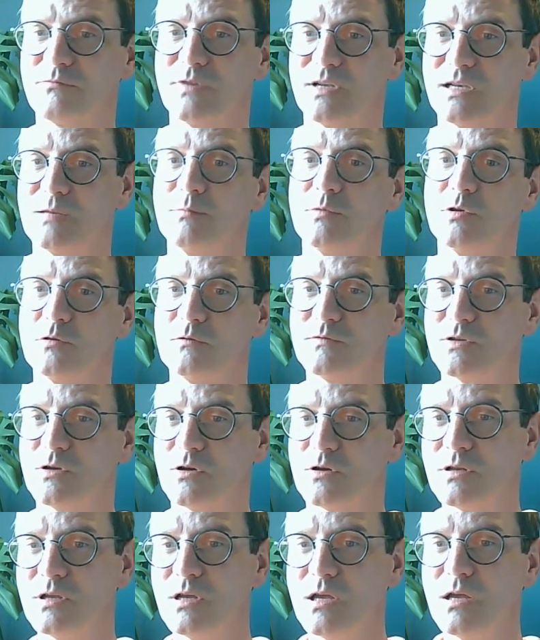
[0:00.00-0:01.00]
really moved
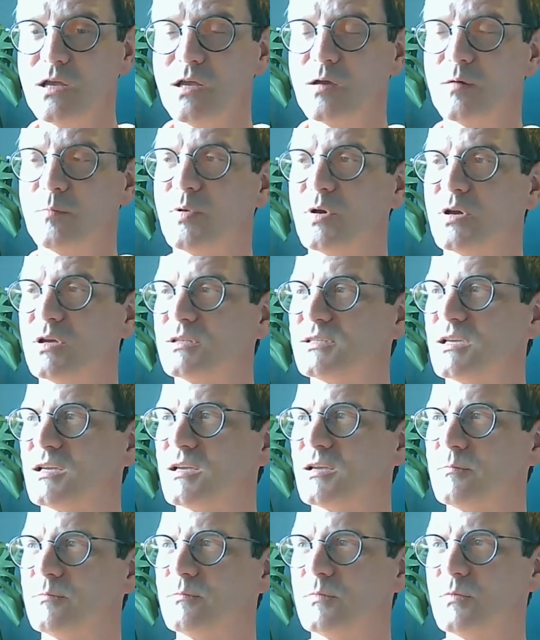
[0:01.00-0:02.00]
on. But
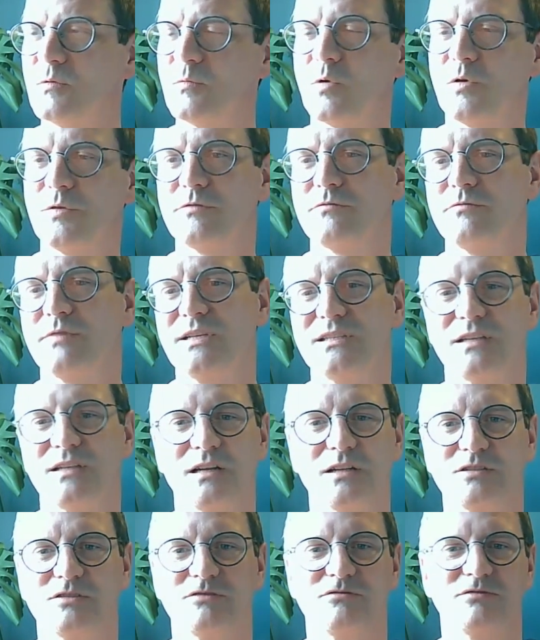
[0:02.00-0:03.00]
what the
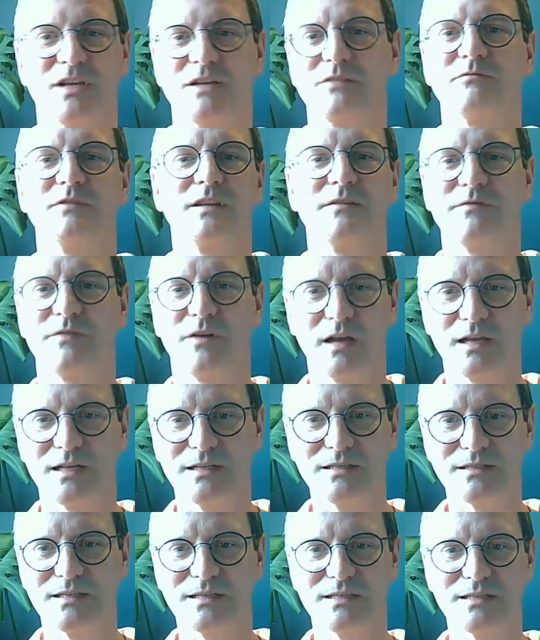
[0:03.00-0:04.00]
research generally
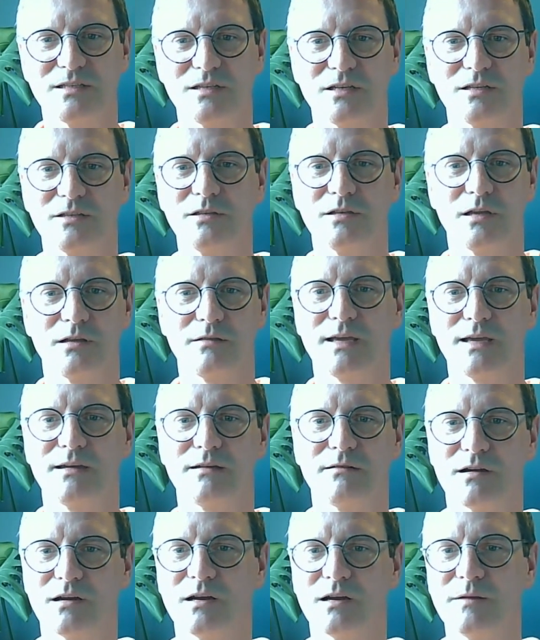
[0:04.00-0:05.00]
finds is that,
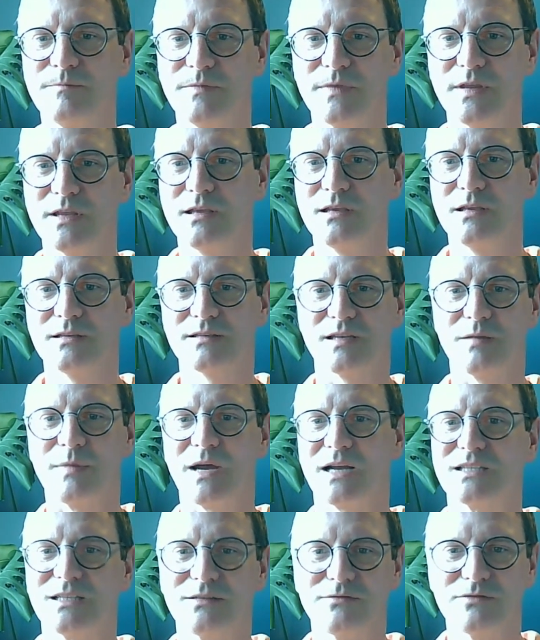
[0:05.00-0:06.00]
there are some
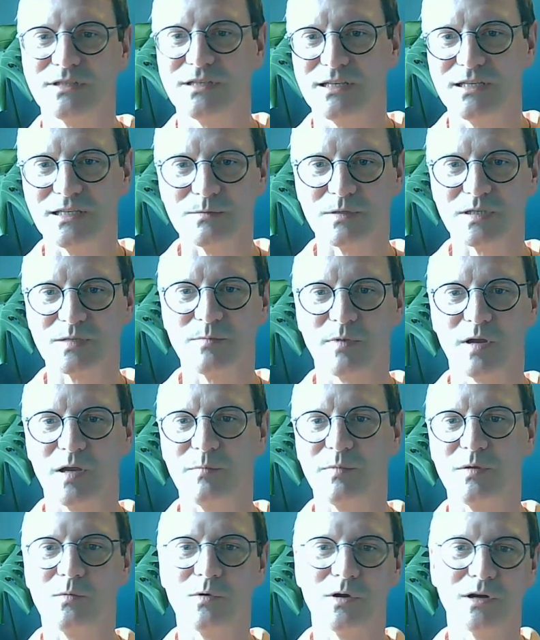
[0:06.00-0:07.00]
activities which might
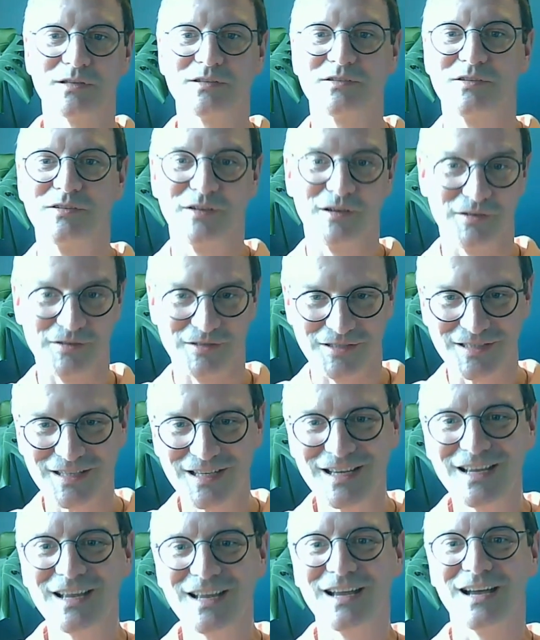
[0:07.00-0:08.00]
be worse than others.
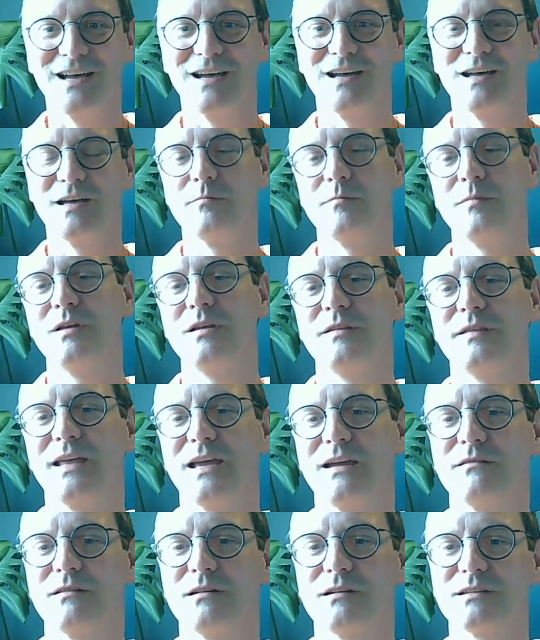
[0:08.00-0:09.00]

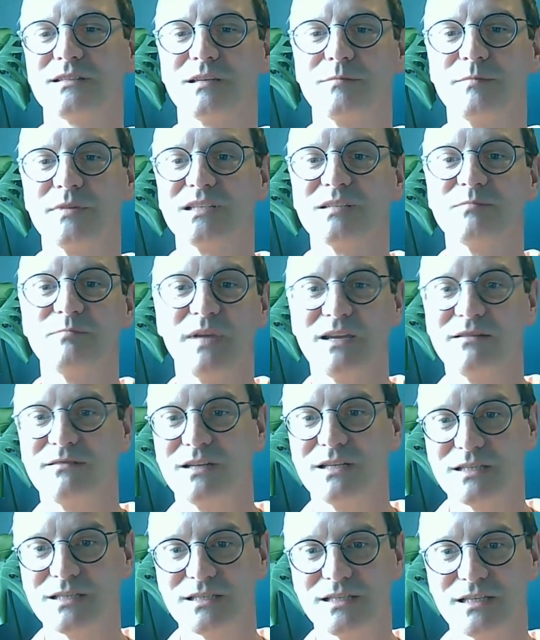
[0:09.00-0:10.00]
There are some
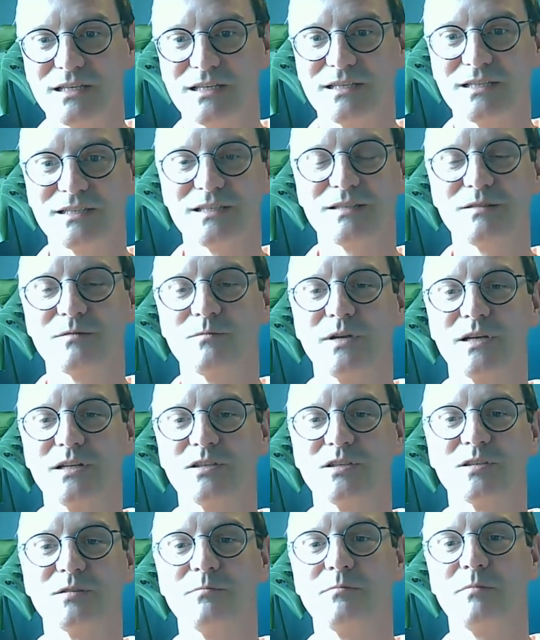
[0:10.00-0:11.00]
experiences
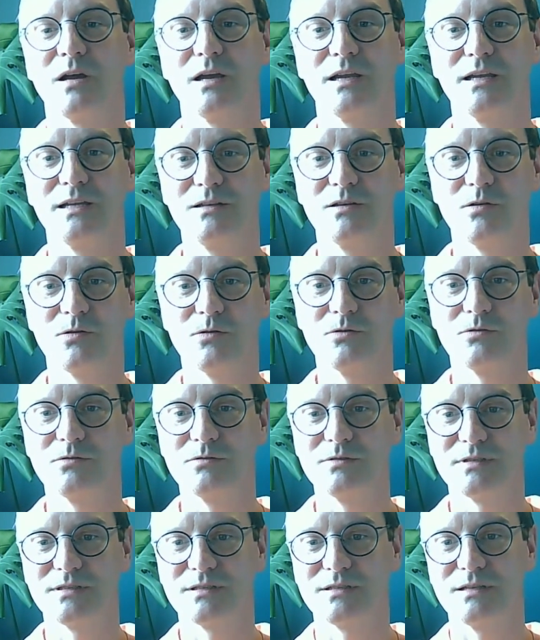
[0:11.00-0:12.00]
which might
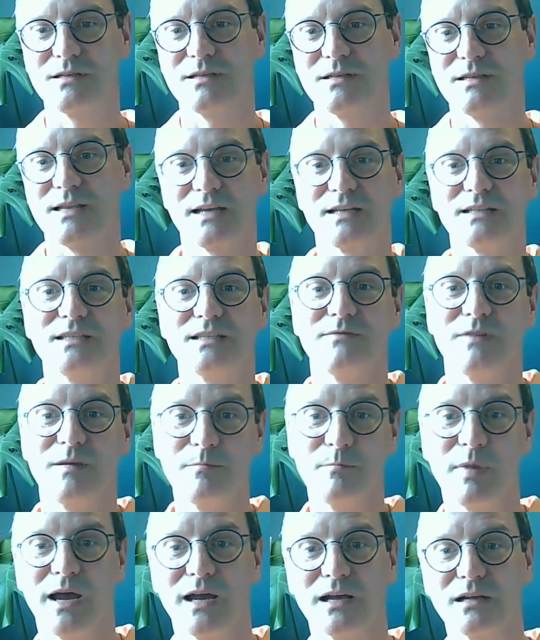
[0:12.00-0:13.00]
cause negative
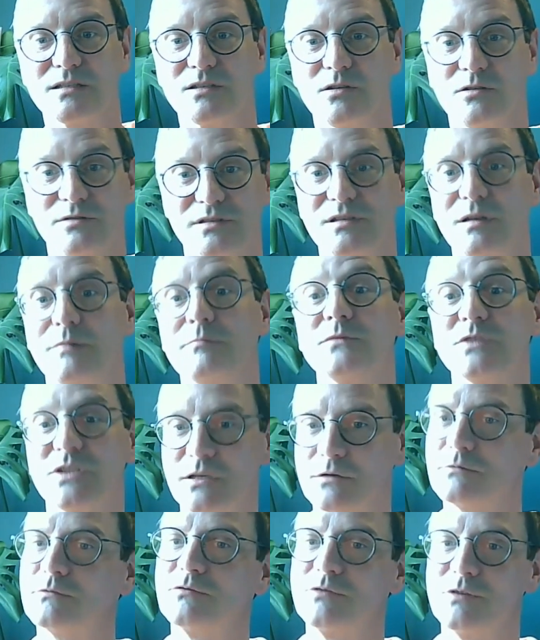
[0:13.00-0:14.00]
impacts on some
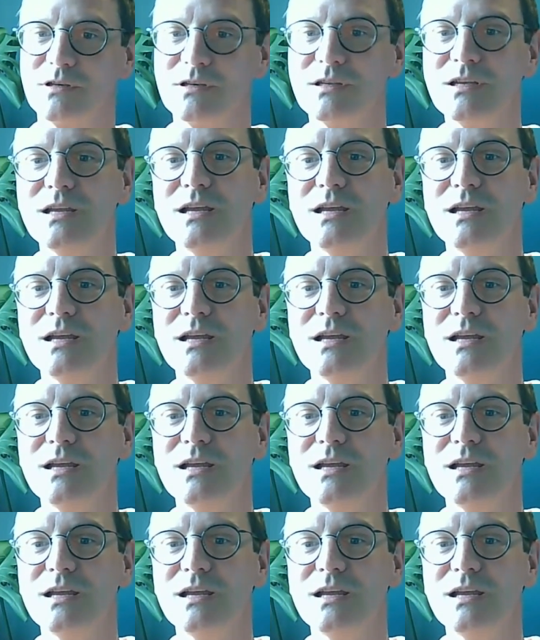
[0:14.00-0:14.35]
children,